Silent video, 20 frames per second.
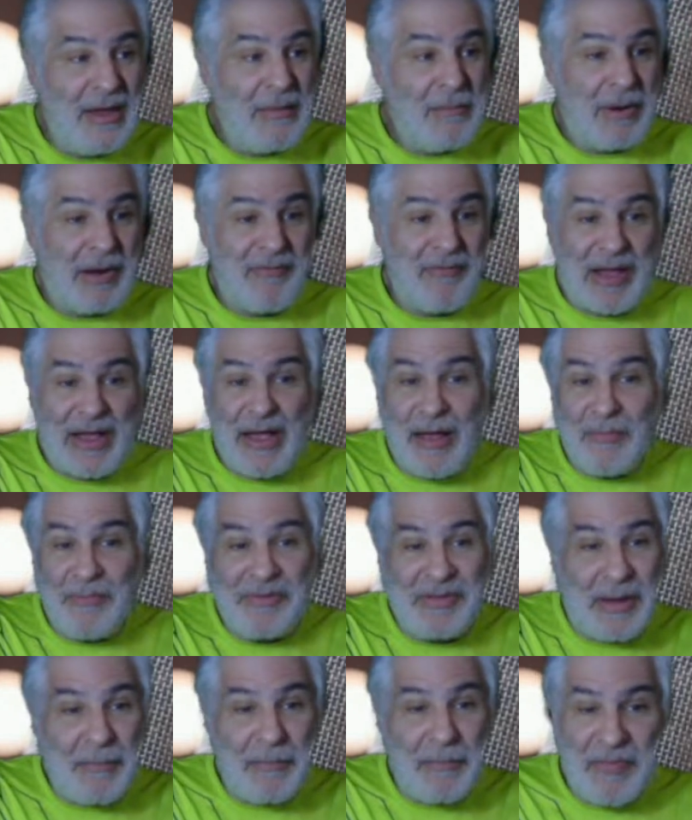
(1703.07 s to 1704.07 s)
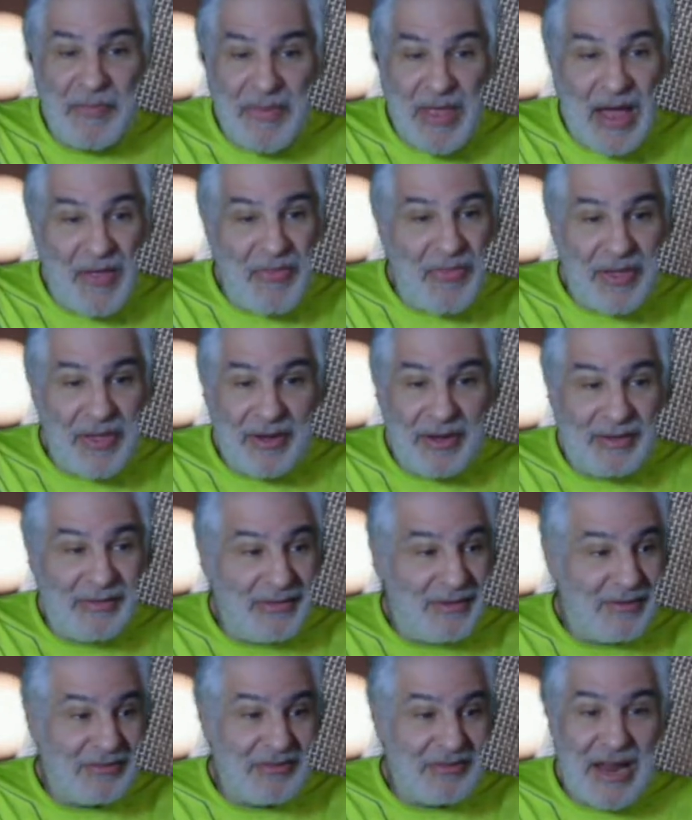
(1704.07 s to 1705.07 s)
but if it comes up with nothing,
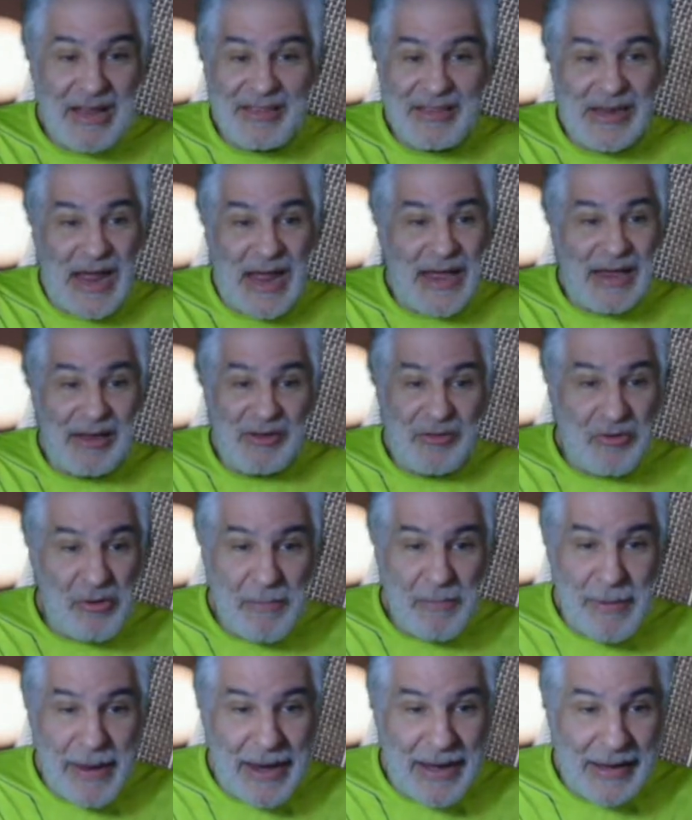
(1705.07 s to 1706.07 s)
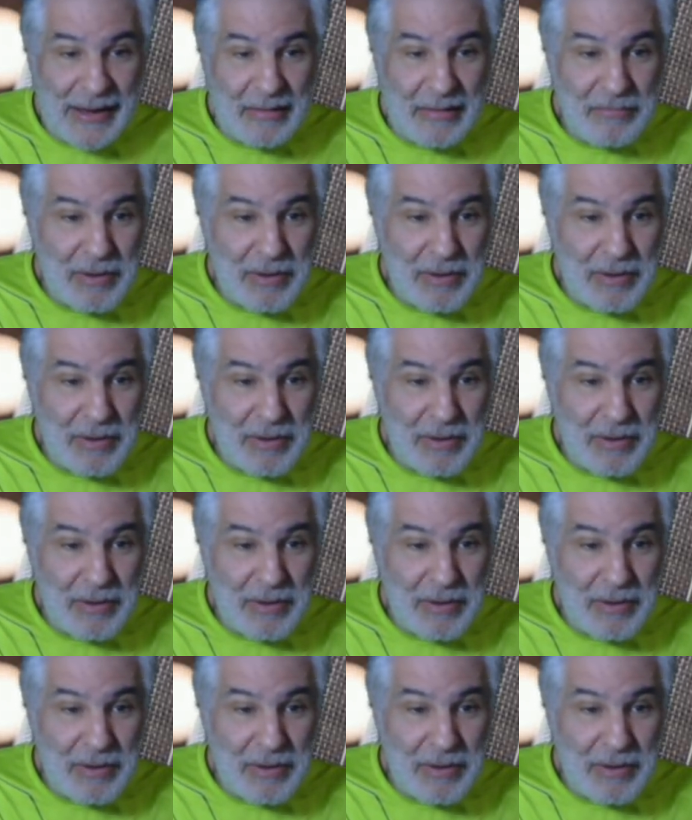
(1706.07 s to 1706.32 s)
there's nothing I can do about it.